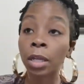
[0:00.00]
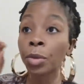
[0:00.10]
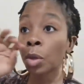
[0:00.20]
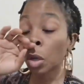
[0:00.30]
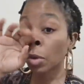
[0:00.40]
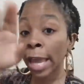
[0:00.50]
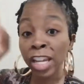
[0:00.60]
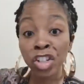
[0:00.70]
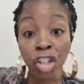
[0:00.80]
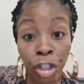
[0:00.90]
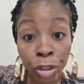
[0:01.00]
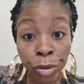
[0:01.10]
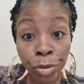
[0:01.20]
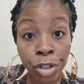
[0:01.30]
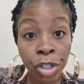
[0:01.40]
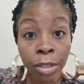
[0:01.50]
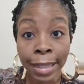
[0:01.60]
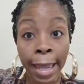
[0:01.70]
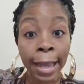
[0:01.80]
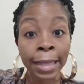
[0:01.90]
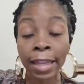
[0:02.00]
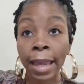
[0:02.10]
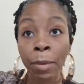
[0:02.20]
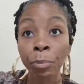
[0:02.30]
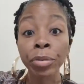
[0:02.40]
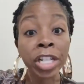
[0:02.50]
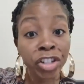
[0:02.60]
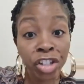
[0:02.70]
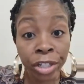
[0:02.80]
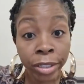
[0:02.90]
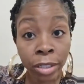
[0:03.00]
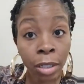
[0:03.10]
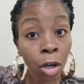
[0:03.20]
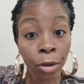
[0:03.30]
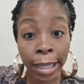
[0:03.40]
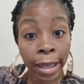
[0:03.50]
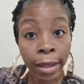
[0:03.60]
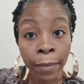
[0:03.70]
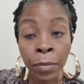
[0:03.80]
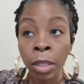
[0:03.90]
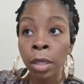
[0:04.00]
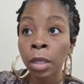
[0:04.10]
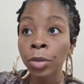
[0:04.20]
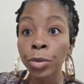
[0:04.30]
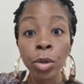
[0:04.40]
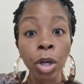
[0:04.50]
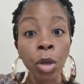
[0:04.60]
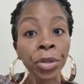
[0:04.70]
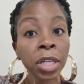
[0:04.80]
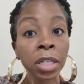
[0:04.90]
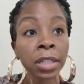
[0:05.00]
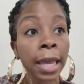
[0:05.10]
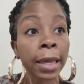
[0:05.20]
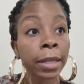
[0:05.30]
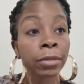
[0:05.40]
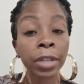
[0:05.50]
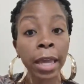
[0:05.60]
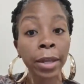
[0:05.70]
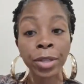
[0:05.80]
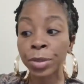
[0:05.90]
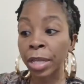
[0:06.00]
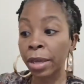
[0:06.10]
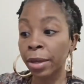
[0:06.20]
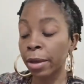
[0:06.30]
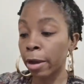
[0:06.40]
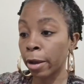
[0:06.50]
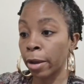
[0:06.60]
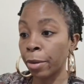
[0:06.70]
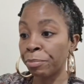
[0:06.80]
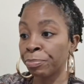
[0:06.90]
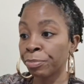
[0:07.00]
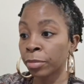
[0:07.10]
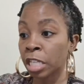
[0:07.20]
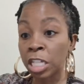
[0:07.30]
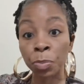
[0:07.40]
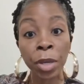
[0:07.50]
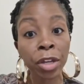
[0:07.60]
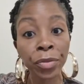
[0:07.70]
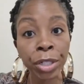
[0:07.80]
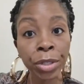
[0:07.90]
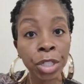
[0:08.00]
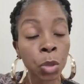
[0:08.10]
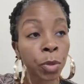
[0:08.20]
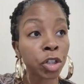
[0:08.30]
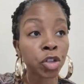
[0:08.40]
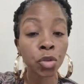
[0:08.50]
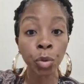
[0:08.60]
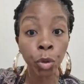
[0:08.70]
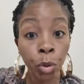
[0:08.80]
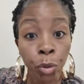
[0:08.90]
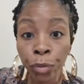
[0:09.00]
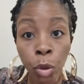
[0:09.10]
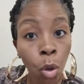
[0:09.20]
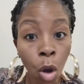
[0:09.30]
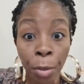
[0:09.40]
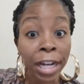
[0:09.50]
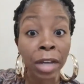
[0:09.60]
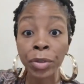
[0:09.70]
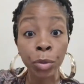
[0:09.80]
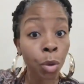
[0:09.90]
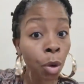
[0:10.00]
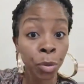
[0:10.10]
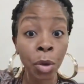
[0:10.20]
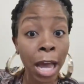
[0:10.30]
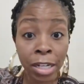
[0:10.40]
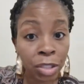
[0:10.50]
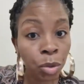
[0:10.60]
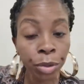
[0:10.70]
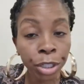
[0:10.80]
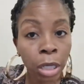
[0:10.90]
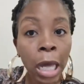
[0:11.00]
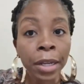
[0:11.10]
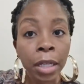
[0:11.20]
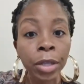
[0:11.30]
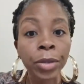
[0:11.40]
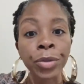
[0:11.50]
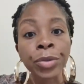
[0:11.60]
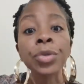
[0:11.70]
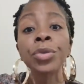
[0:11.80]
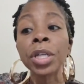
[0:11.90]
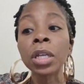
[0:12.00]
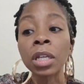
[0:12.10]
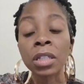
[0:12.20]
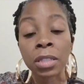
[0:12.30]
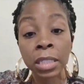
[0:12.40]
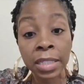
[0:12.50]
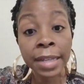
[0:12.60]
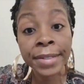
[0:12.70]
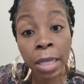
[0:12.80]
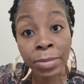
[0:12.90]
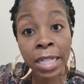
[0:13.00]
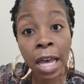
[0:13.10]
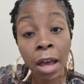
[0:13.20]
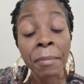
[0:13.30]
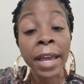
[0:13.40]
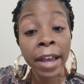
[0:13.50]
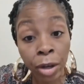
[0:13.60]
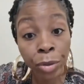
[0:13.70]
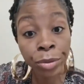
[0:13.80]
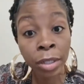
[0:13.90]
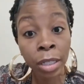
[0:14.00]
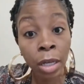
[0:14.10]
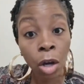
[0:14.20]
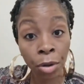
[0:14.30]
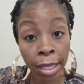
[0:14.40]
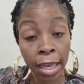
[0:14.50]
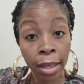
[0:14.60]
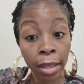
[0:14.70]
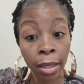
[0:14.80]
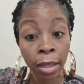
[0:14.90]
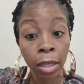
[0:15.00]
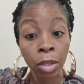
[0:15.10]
you know, that church, that, that preacher, okay? You don't need that, that, that, um, spirit, spiritual guru or whatever you, call, you guys call it. Honey, you need to take some time out, okay?